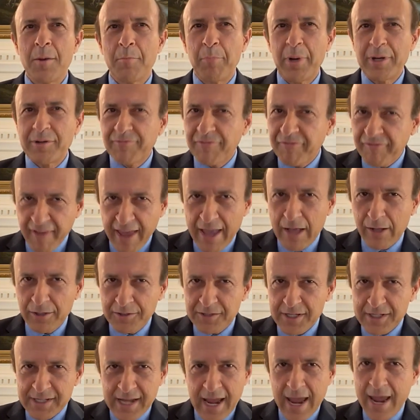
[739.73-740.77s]
but failed
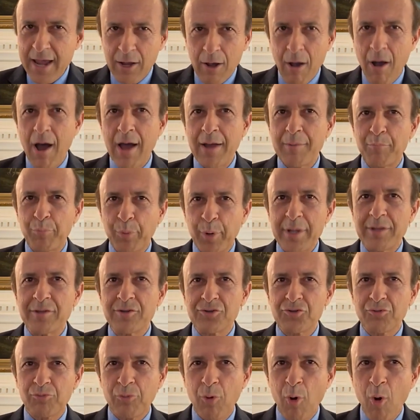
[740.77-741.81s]
to take on
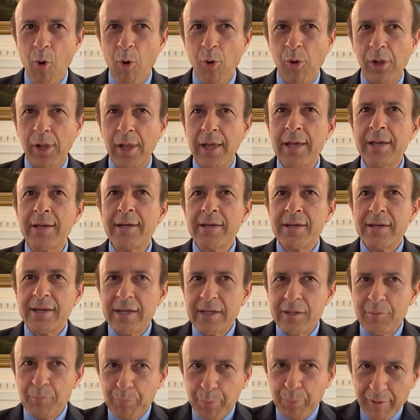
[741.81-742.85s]
Britain's role
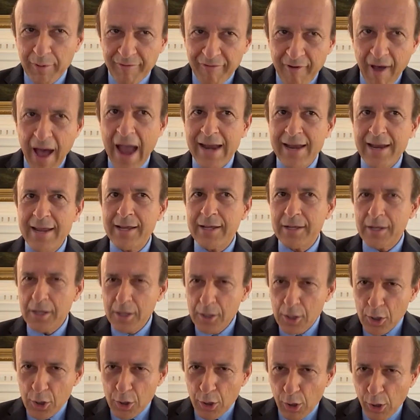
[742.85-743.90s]
in providing
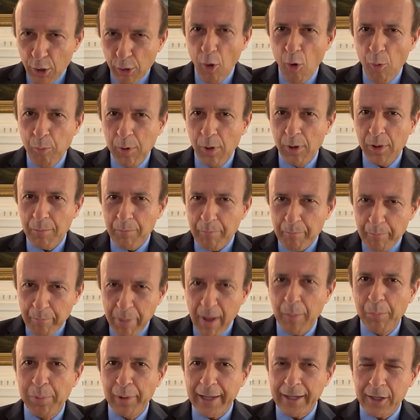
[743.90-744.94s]
global
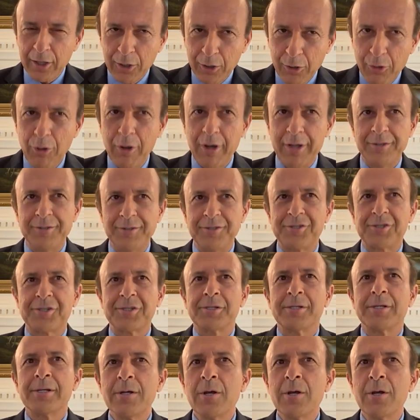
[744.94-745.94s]
public goods.